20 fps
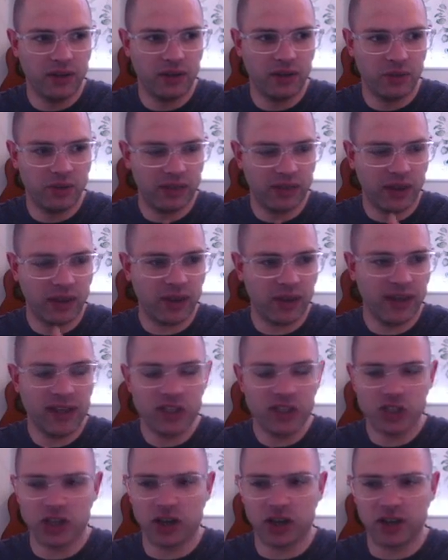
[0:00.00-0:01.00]
without any
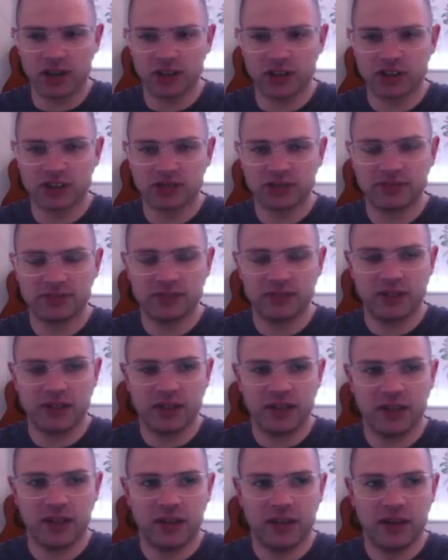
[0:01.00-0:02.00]
charge,
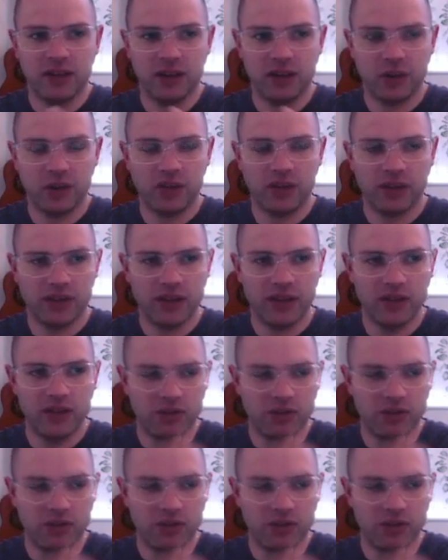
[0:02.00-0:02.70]
knowing that he's a